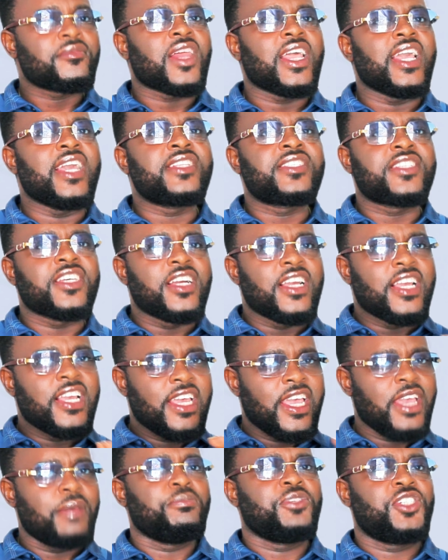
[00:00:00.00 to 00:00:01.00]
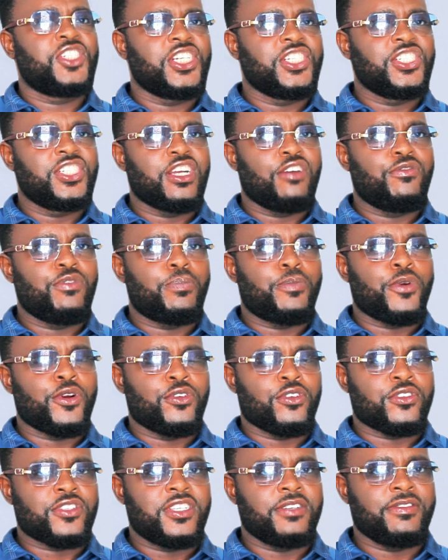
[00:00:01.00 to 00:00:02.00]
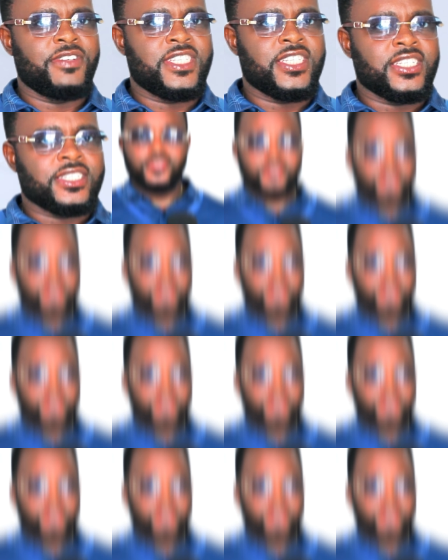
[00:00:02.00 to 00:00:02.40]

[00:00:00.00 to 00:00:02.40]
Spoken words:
it's a game changer for productivity.